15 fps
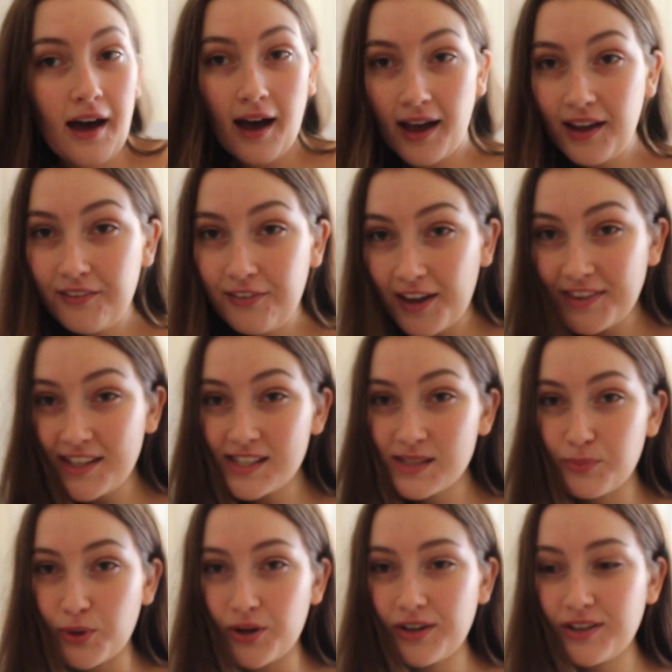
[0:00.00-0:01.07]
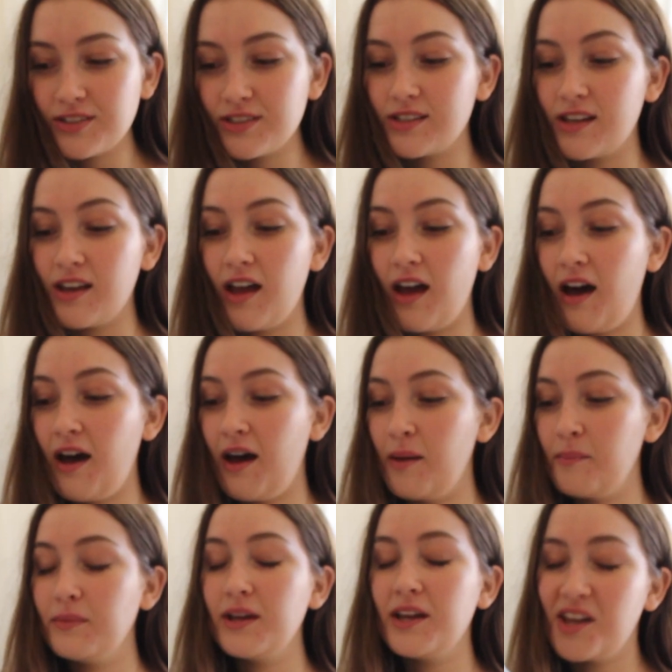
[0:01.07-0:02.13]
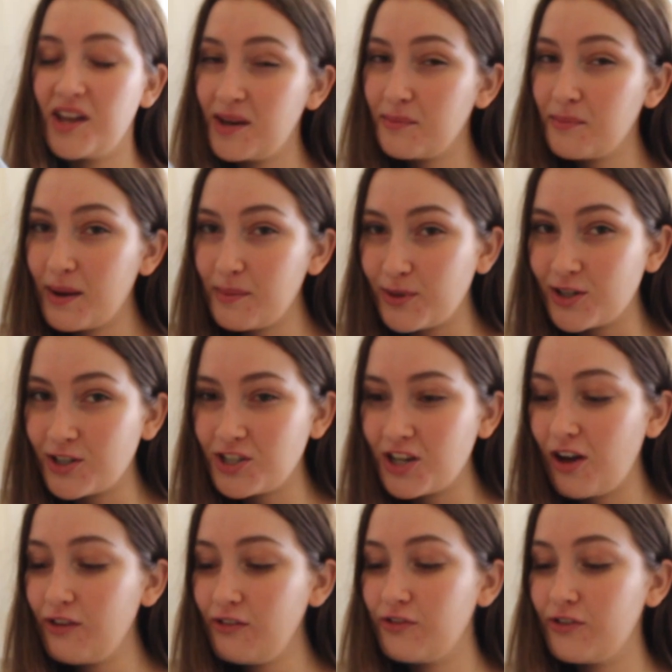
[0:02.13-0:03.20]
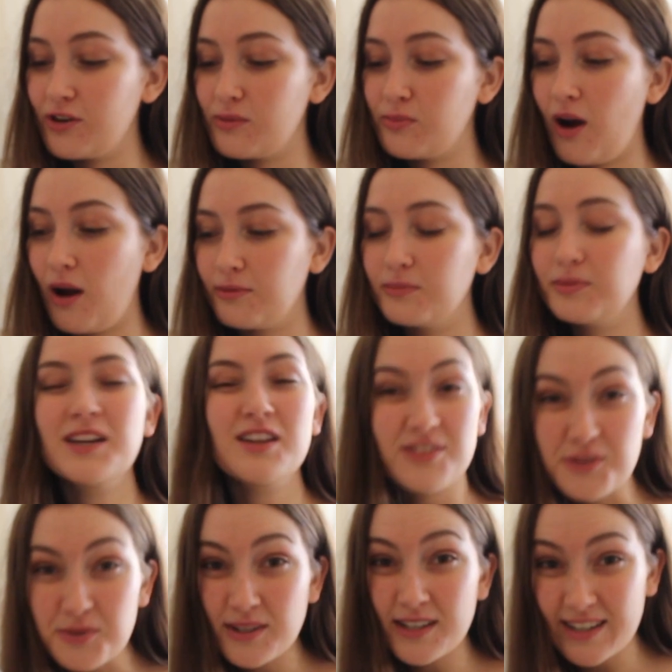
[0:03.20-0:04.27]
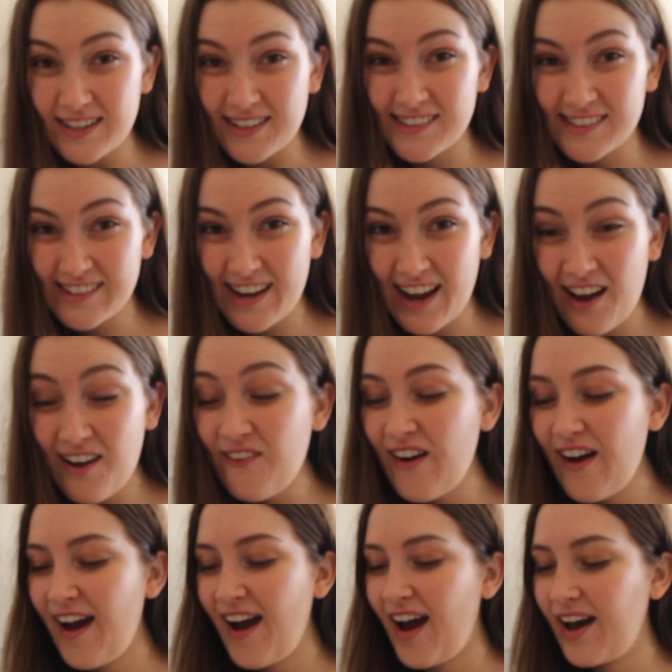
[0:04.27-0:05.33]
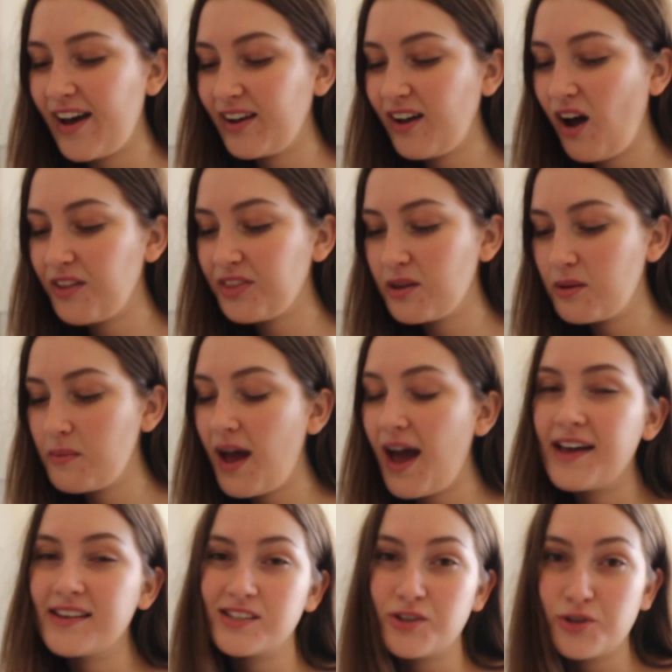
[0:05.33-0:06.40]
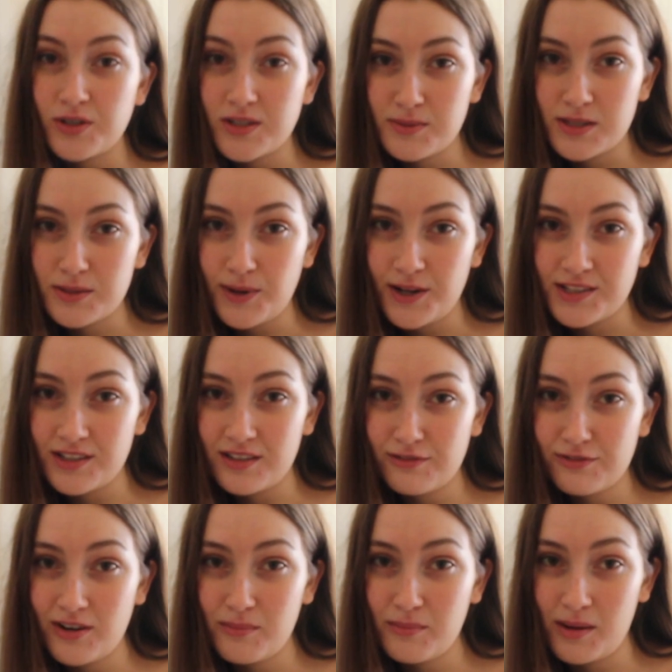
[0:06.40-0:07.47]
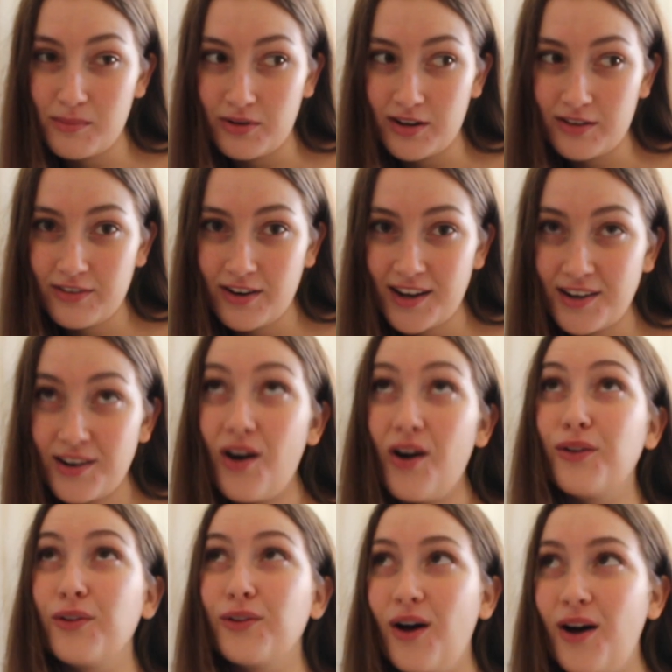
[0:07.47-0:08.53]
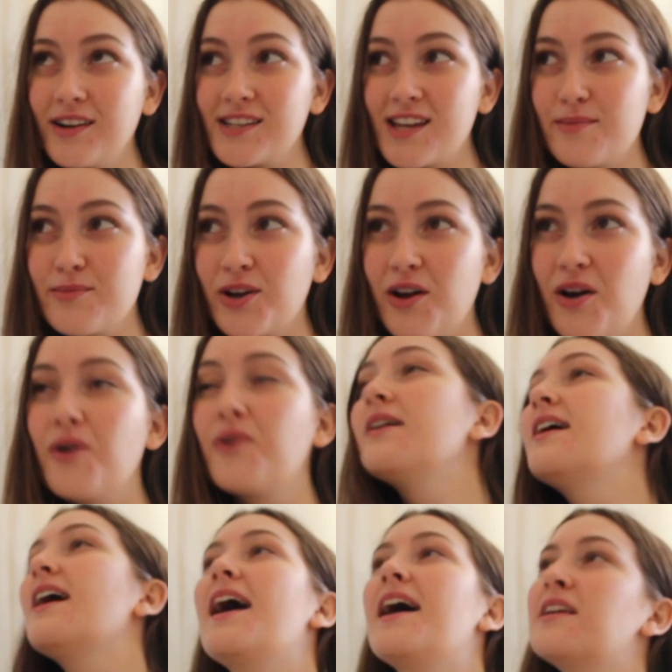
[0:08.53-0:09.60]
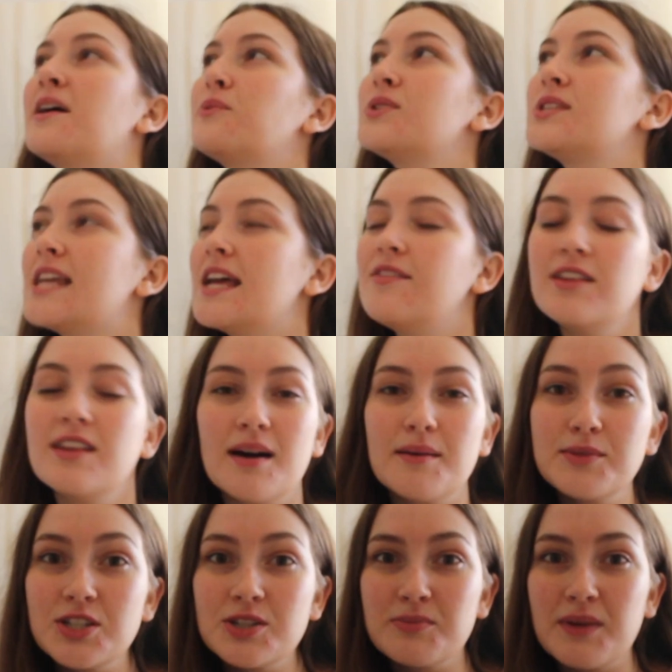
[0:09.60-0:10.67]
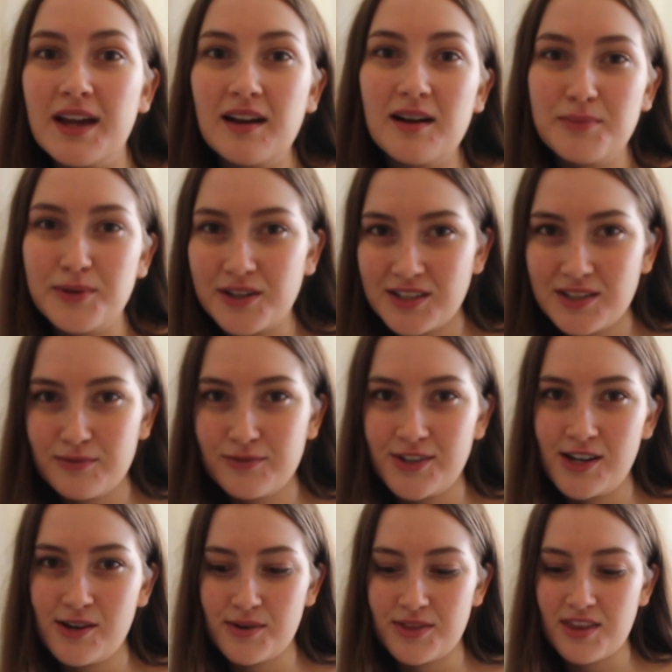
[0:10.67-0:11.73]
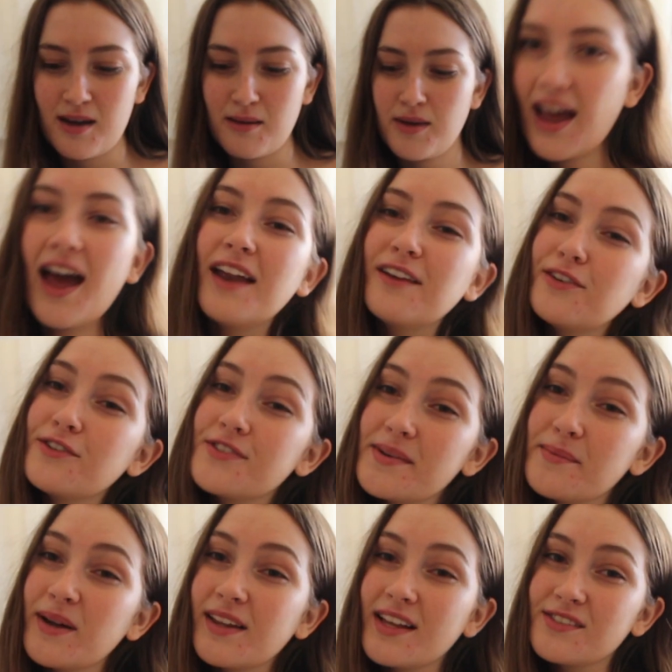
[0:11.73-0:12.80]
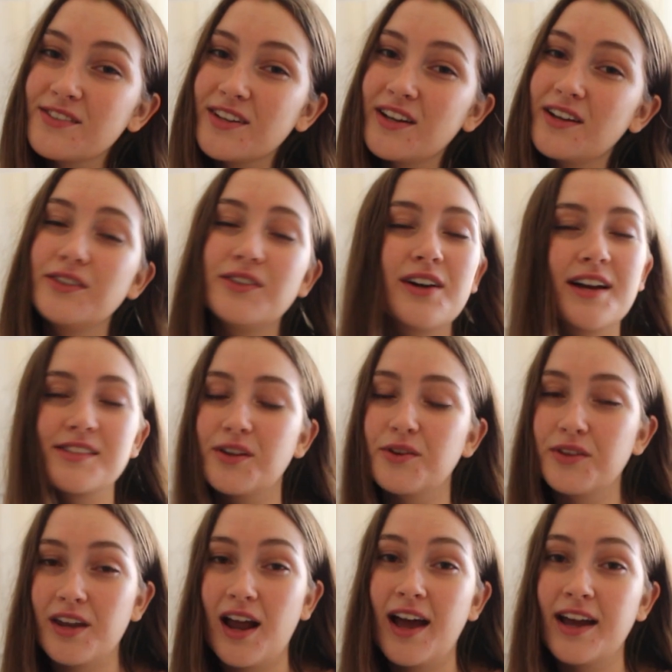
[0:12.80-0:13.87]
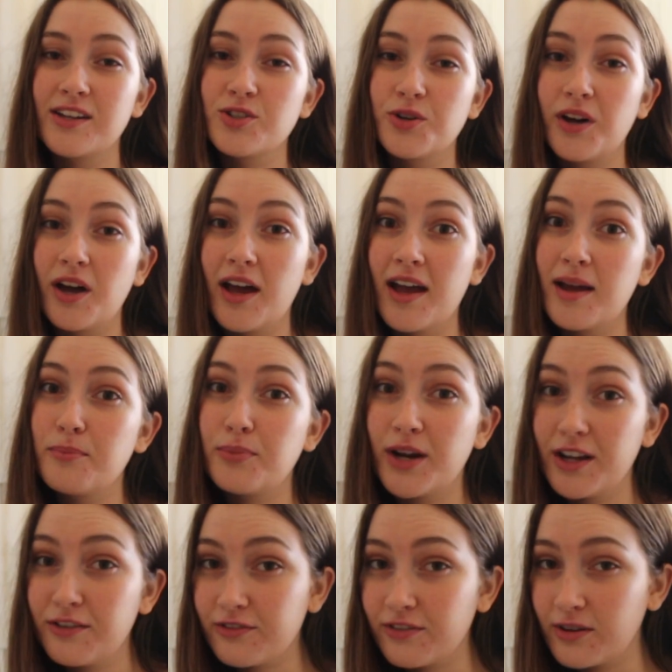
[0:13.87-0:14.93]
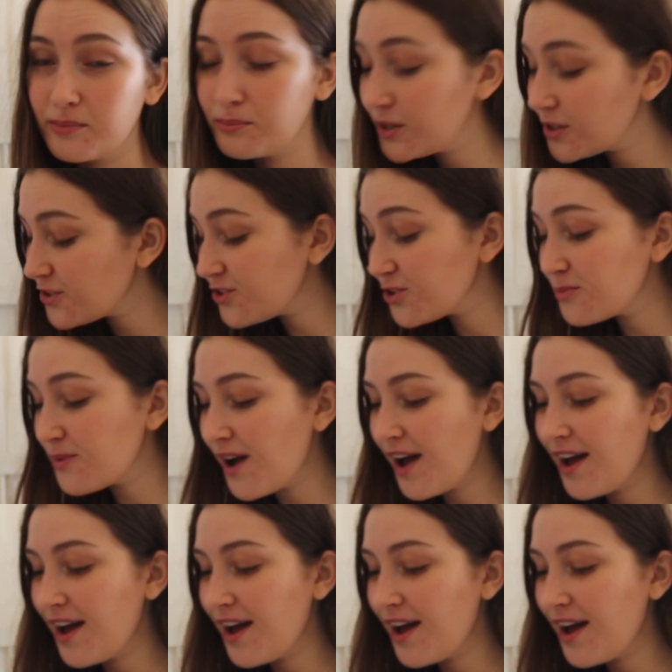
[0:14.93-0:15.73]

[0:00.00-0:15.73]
I have had these books in my bookshelf for probably 3 years now. I got them as a Christmas present from my boyfriend a long time ago, and I was saving them to make a booktube video with them. And if you've seen my last video, you guys know that I took a break from booktube,